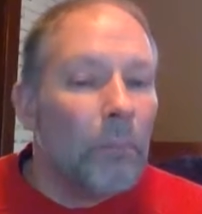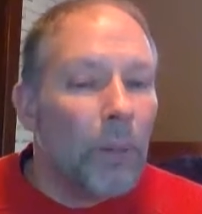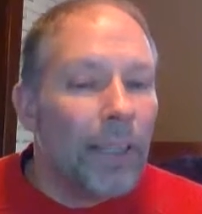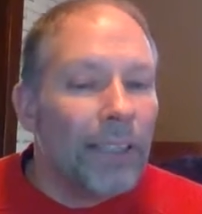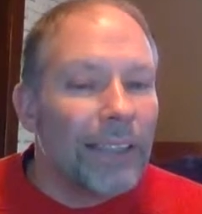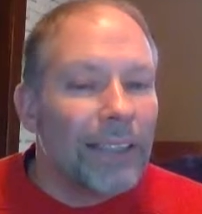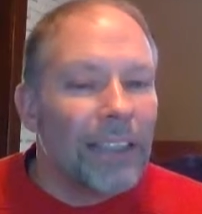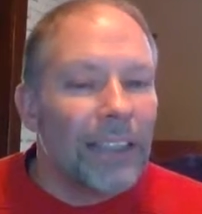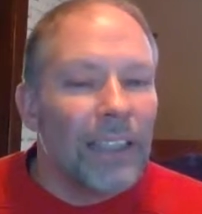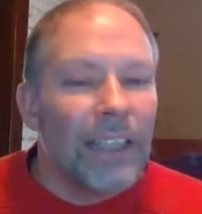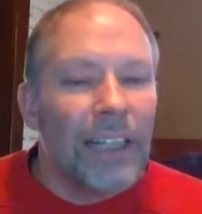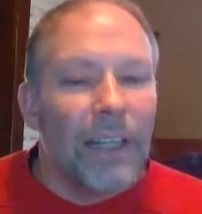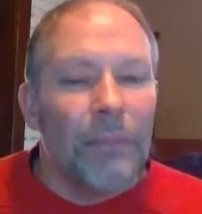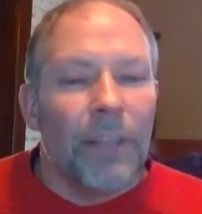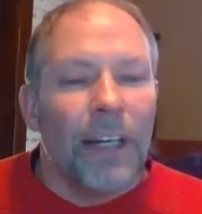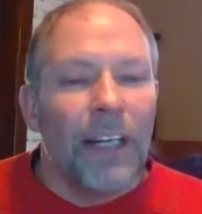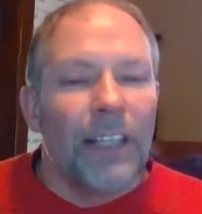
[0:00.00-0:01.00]
But
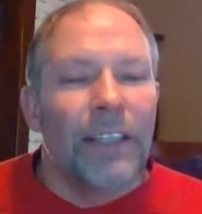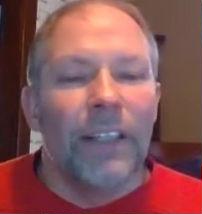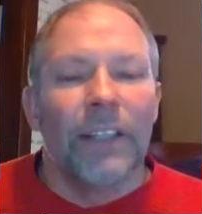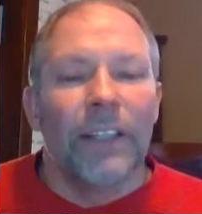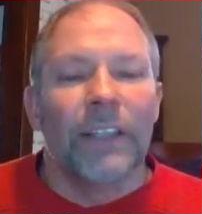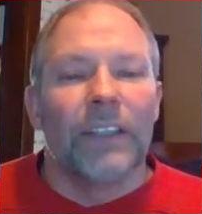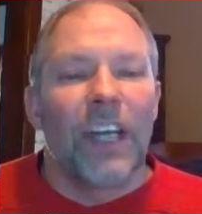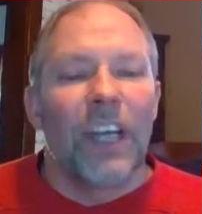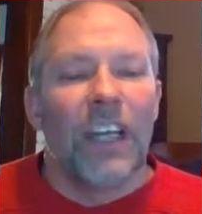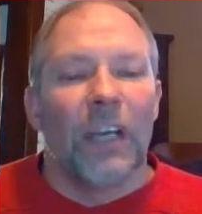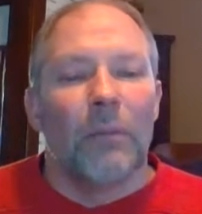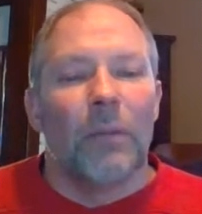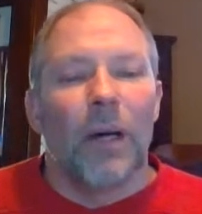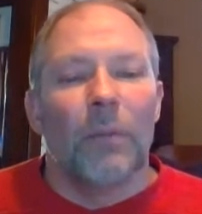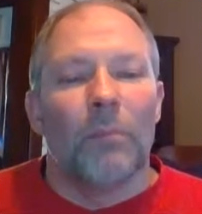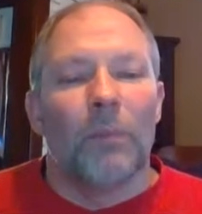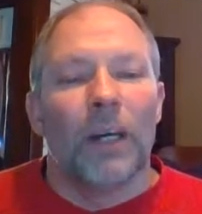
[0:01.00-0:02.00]
I'm not here to tell you
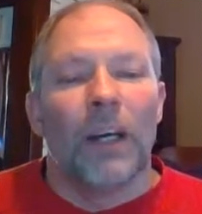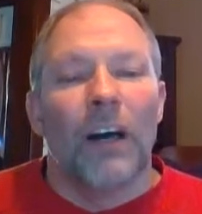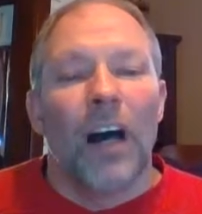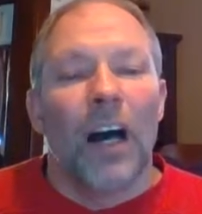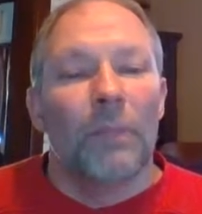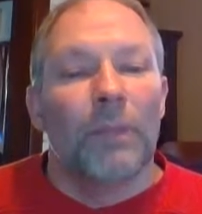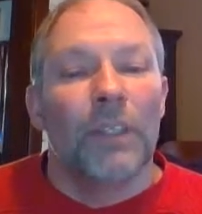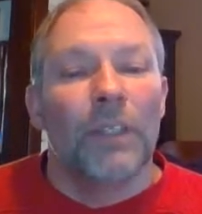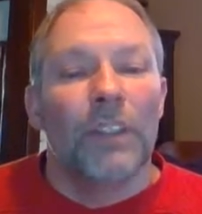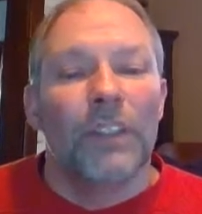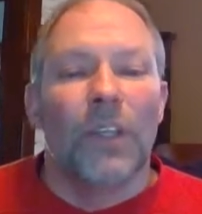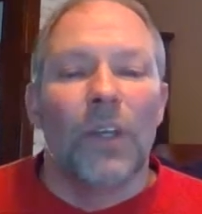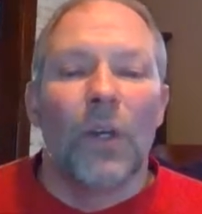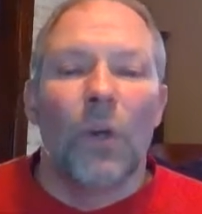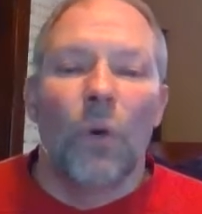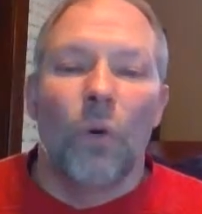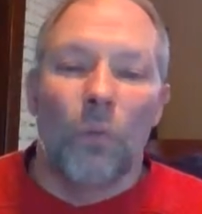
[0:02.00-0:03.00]
about my hobbies
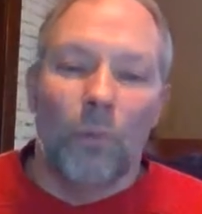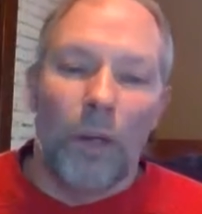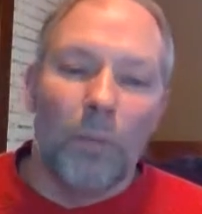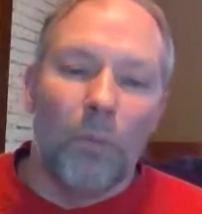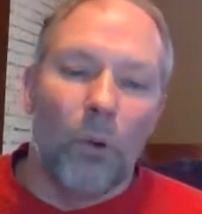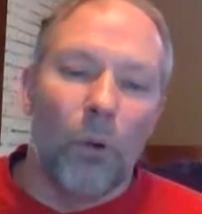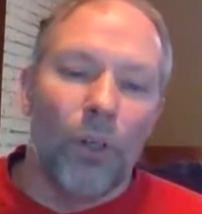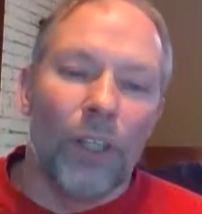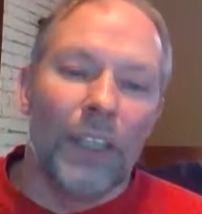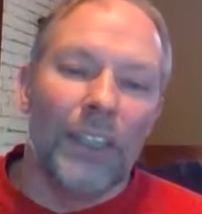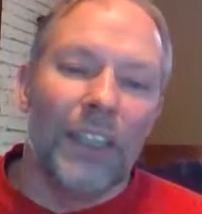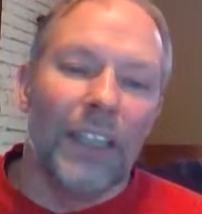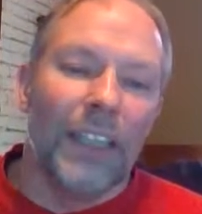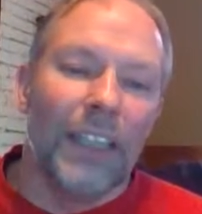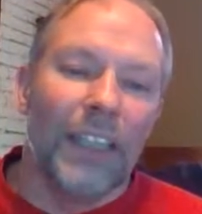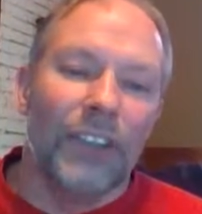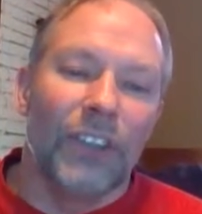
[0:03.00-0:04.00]
or my boring
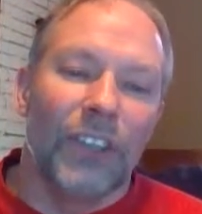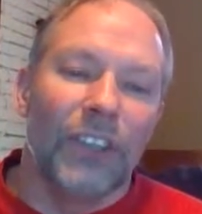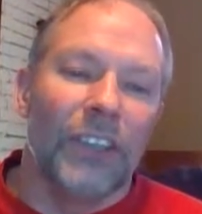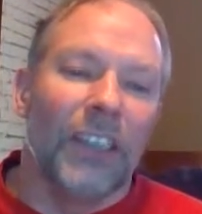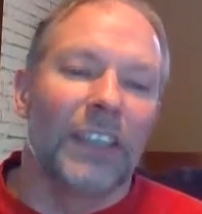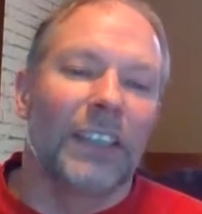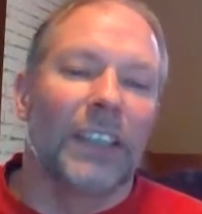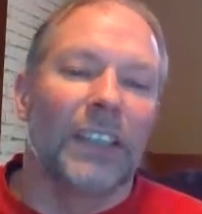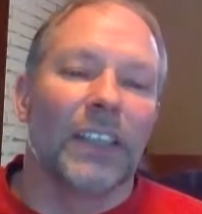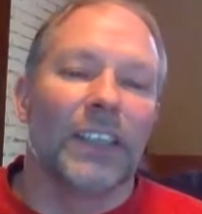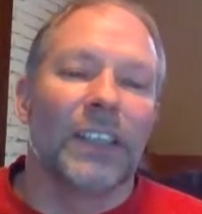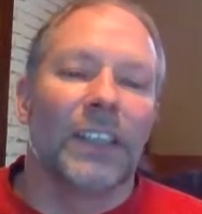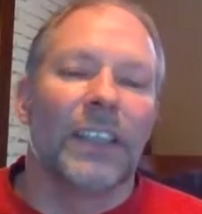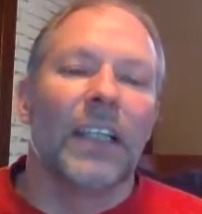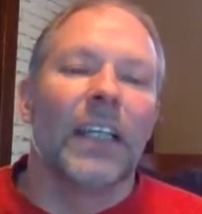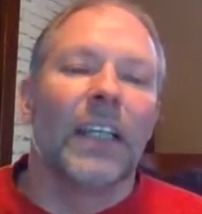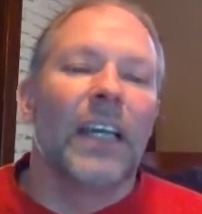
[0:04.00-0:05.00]
teenage
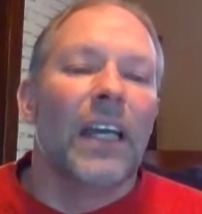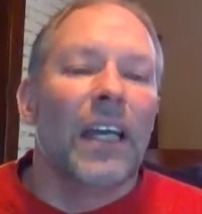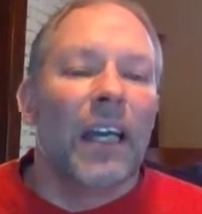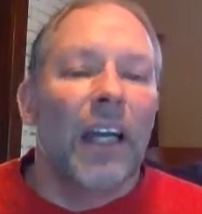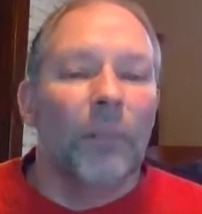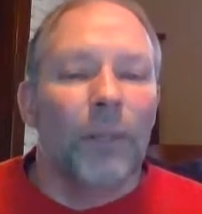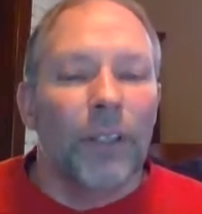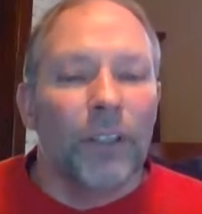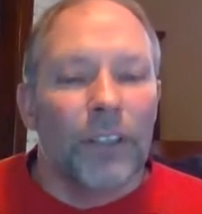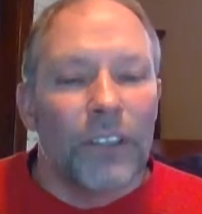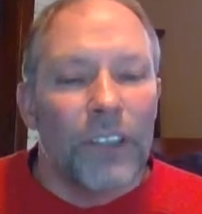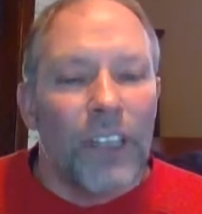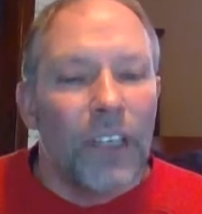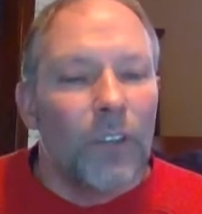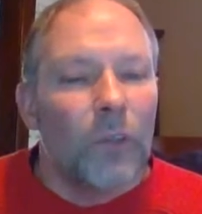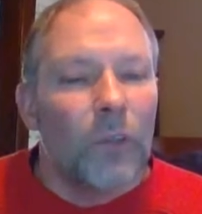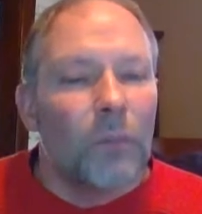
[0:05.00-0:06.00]
existence. I'm here to
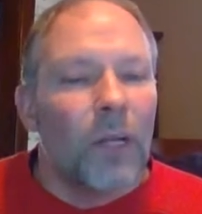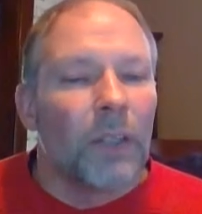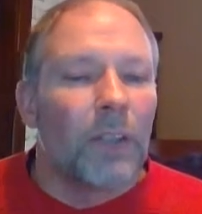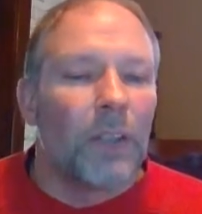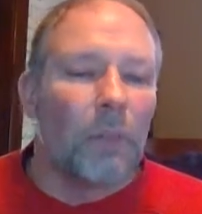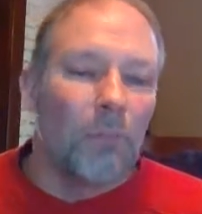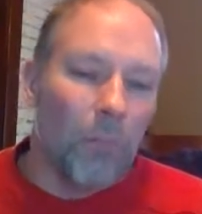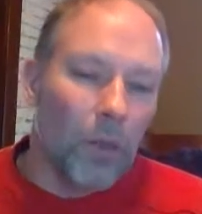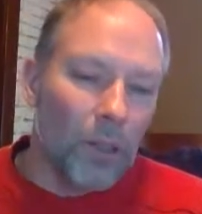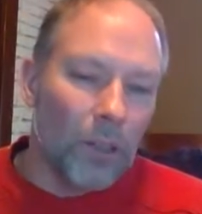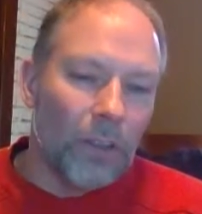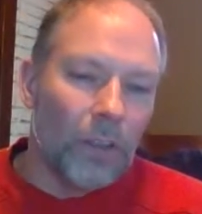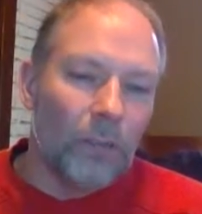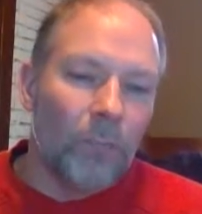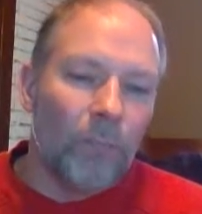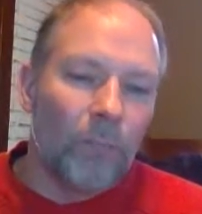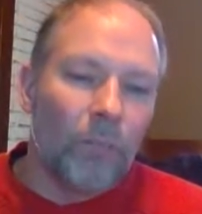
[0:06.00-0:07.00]
tell you about the
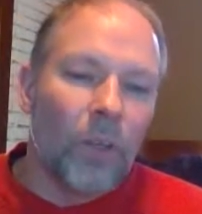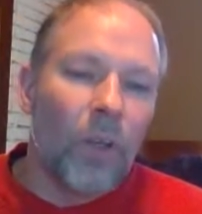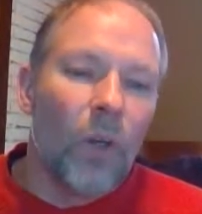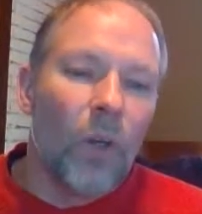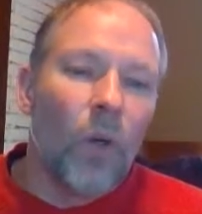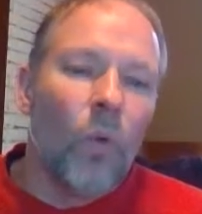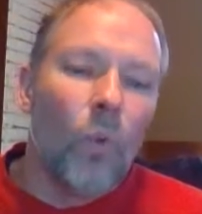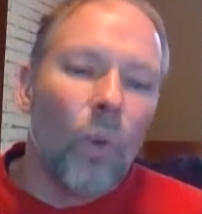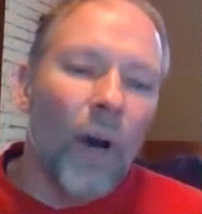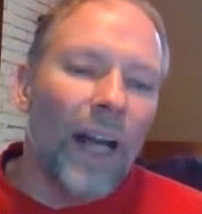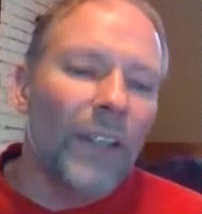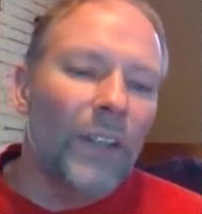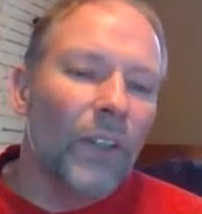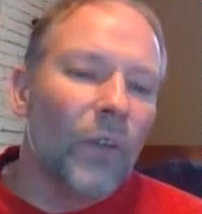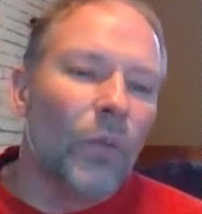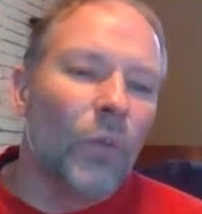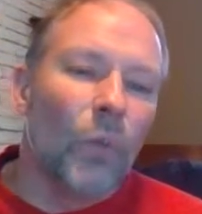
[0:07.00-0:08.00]
mall. Why
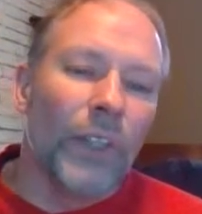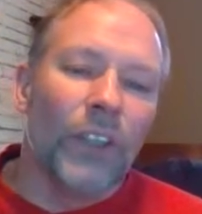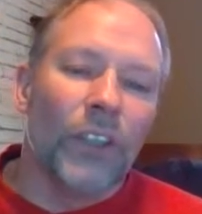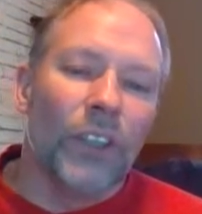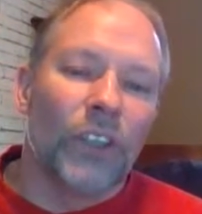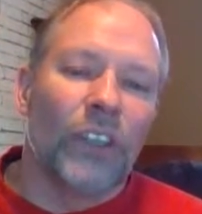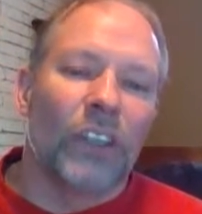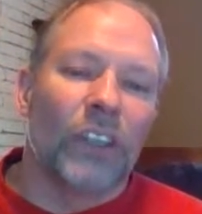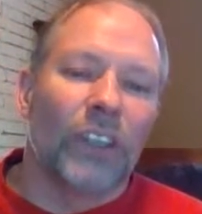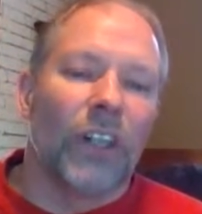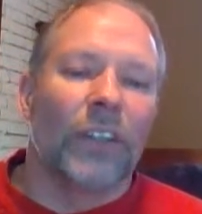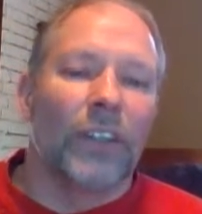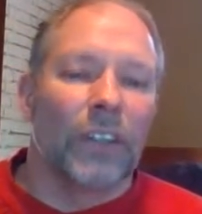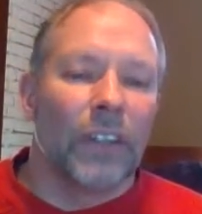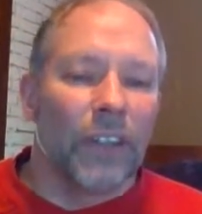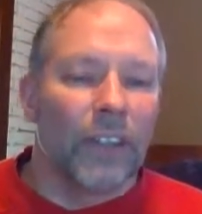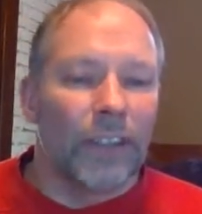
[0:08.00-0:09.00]
don't we just
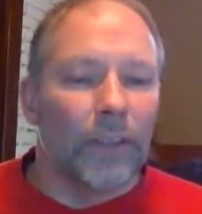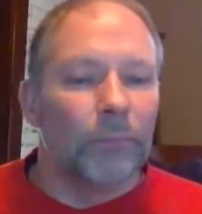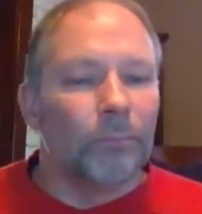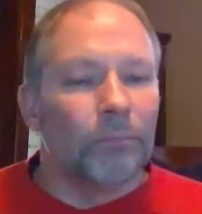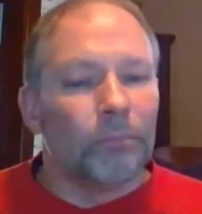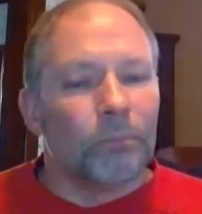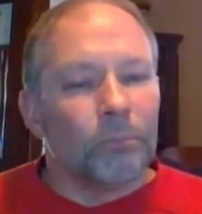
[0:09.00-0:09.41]
start there?